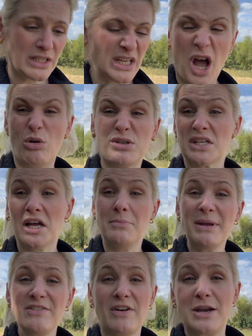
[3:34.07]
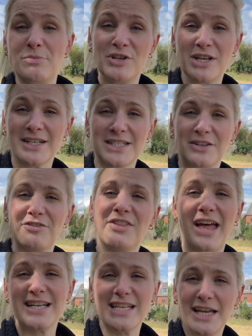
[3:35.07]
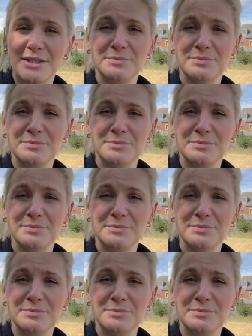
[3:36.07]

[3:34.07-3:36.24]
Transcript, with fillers: I wasn't going to be very productive for that day.